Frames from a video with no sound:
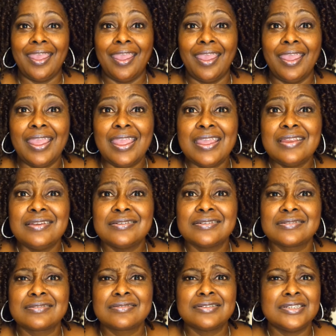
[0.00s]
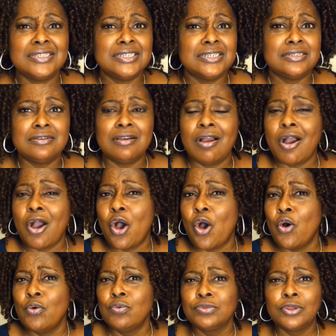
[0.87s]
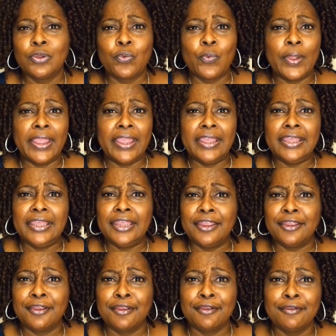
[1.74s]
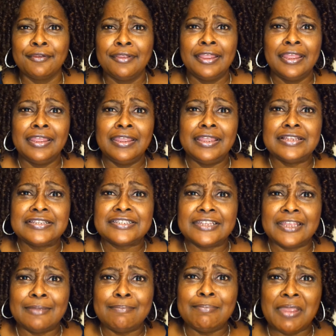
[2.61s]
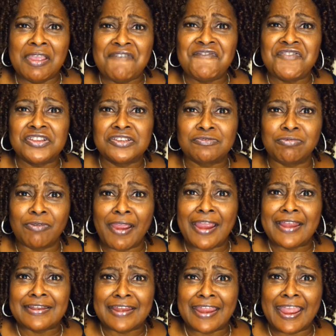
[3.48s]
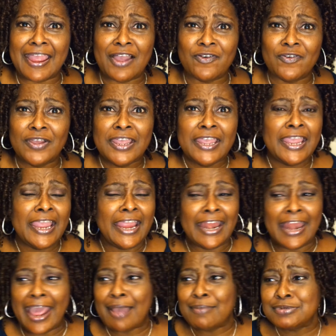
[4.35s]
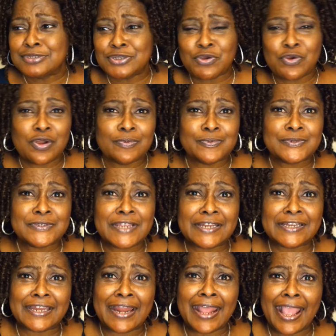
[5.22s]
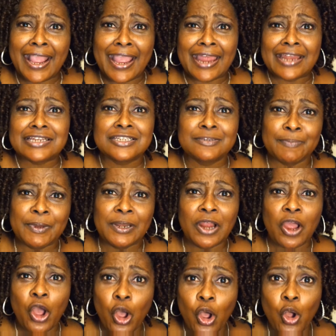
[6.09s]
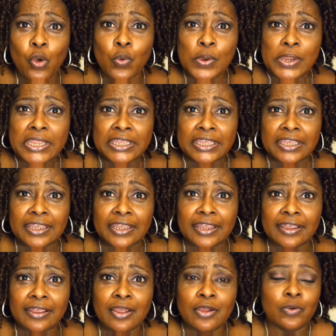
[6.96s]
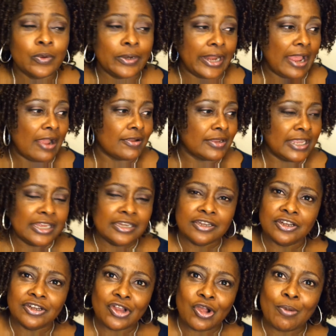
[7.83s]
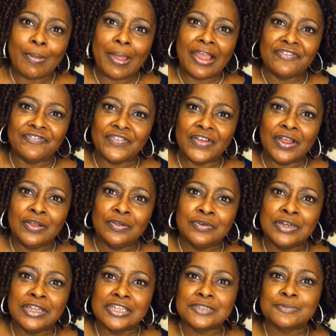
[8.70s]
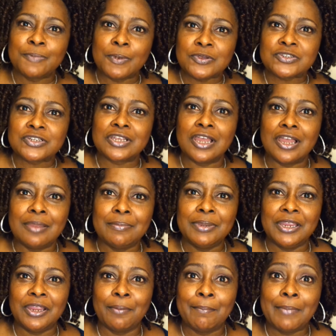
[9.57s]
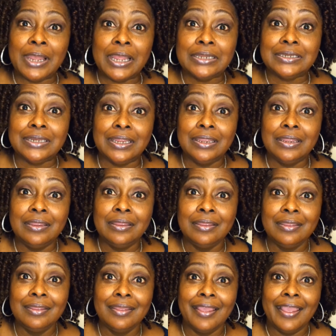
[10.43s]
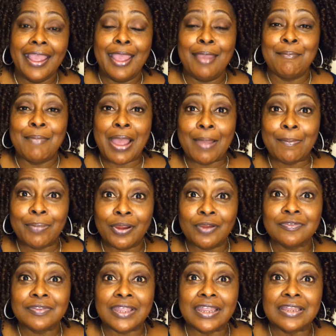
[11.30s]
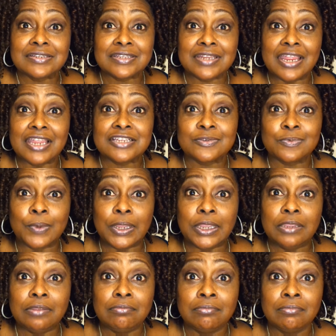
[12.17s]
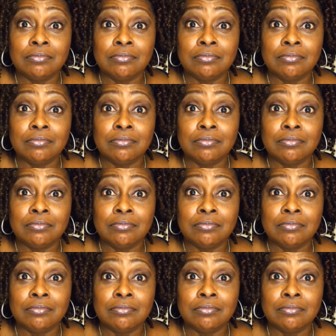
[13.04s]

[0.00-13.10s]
8 on the way here. It's in Memphis right now, and I'm so upset that I gotta spend a whole weekend without getting to know my phone. It's supposed to come here Monday, and my birthday is next week.